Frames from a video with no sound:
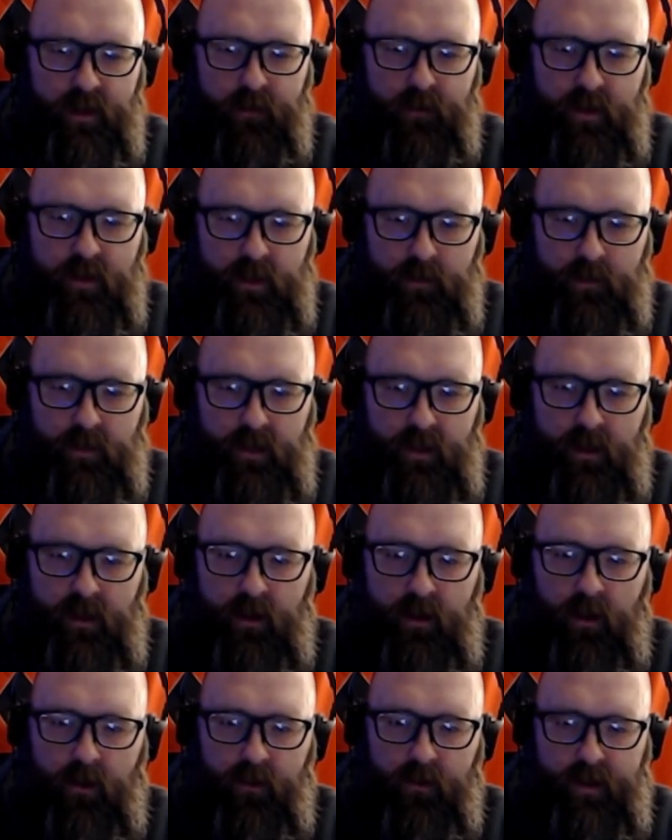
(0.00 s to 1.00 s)
for some C
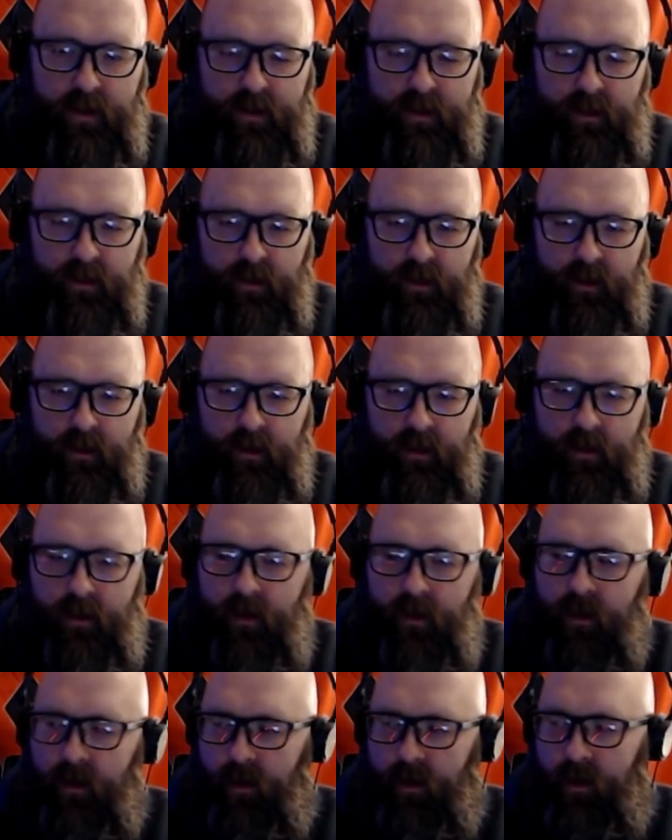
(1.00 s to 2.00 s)
code recently, and
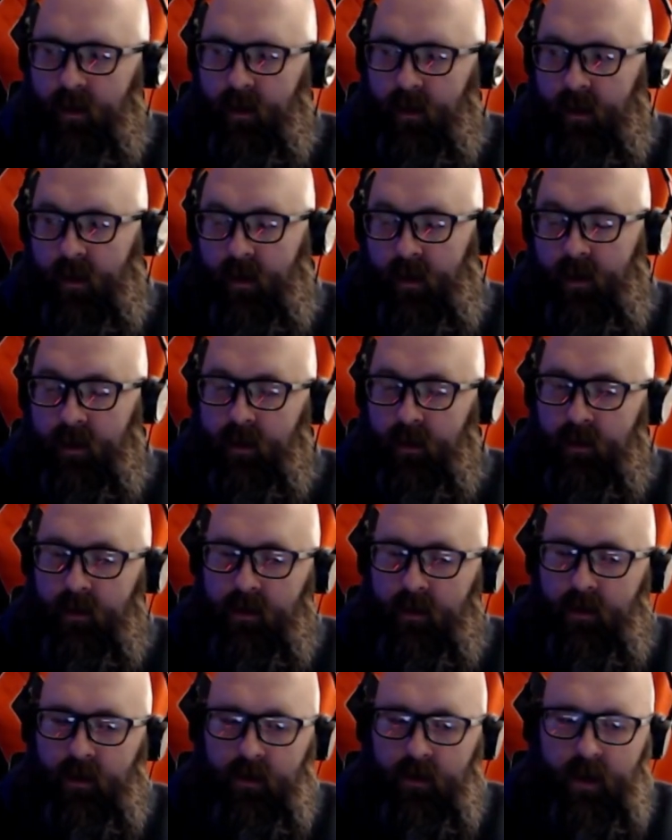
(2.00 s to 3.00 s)

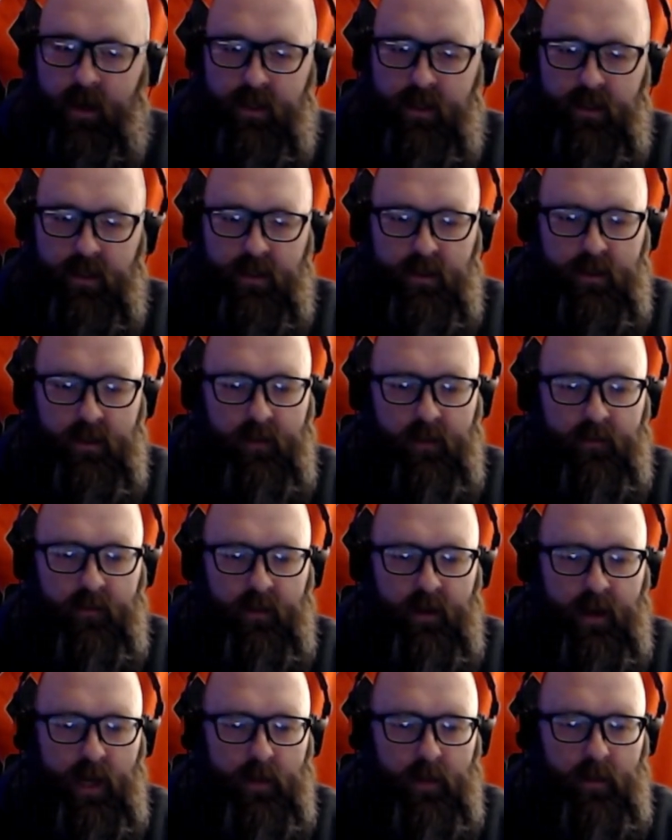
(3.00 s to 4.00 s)
corrections definitely
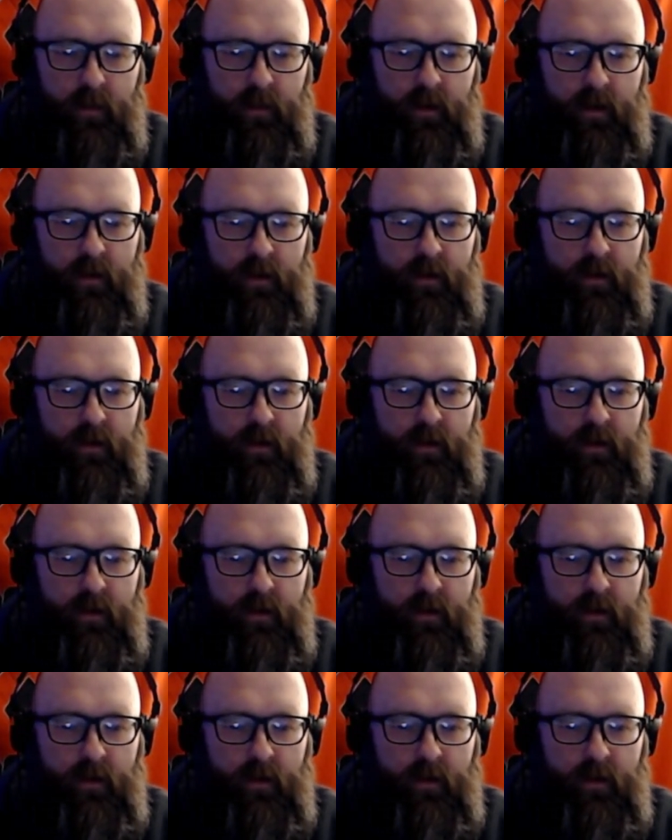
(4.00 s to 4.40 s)
had to be made.